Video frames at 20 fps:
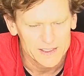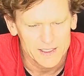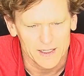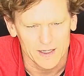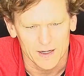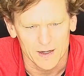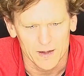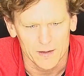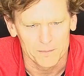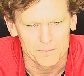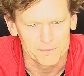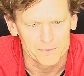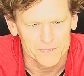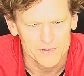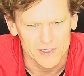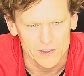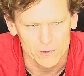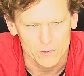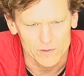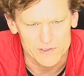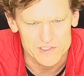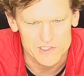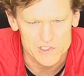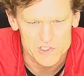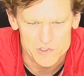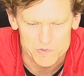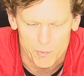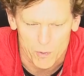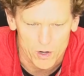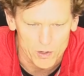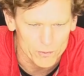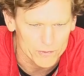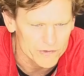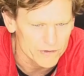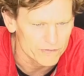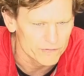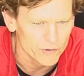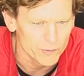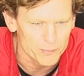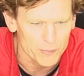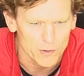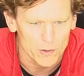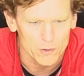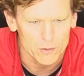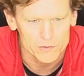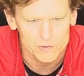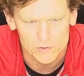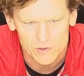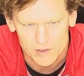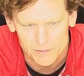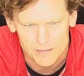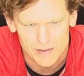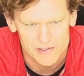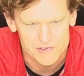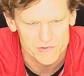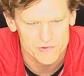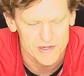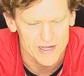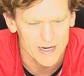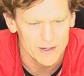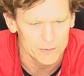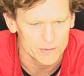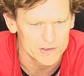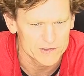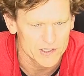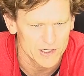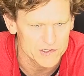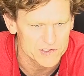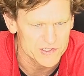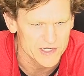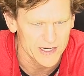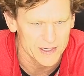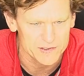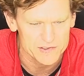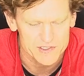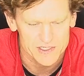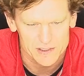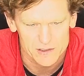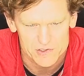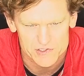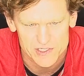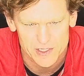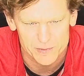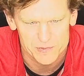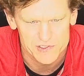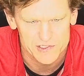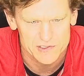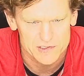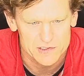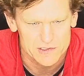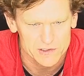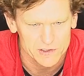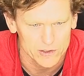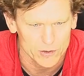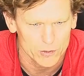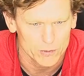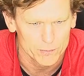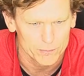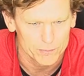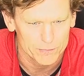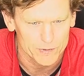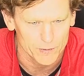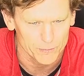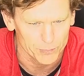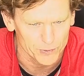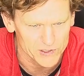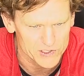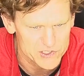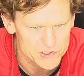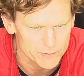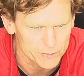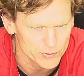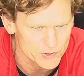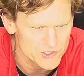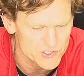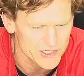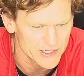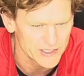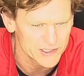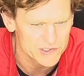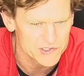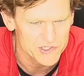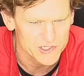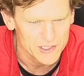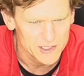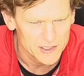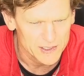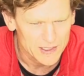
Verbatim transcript: Um, you know, is he smart with the football? You can measure that with touchdowns, interceptions, you know, completion percentage.